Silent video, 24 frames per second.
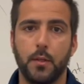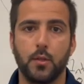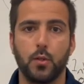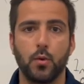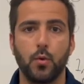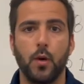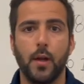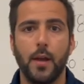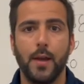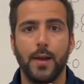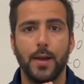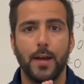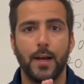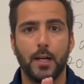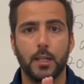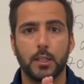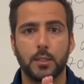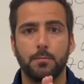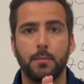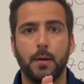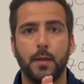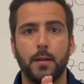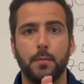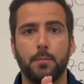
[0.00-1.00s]
to as
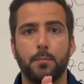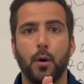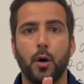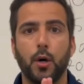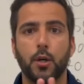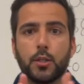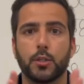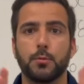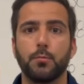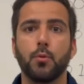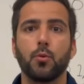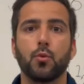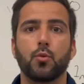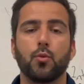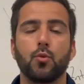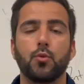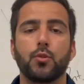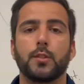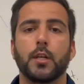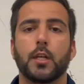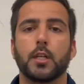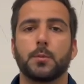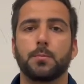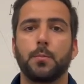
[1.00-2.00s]
many possible
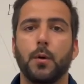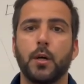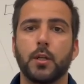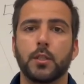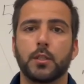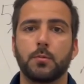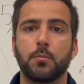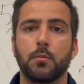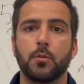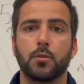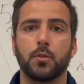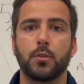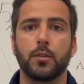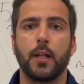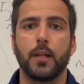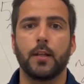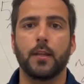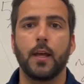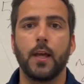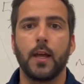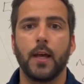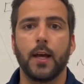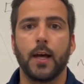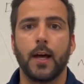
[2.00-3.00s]
recruits as possible, so
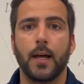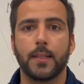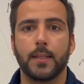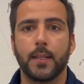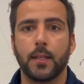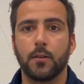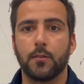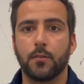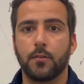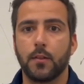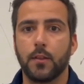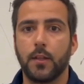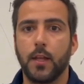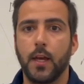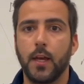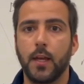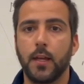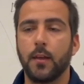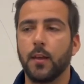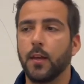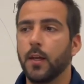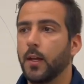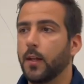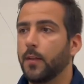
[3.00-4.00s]
that at the end of the
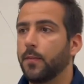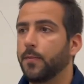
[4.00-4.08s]
day,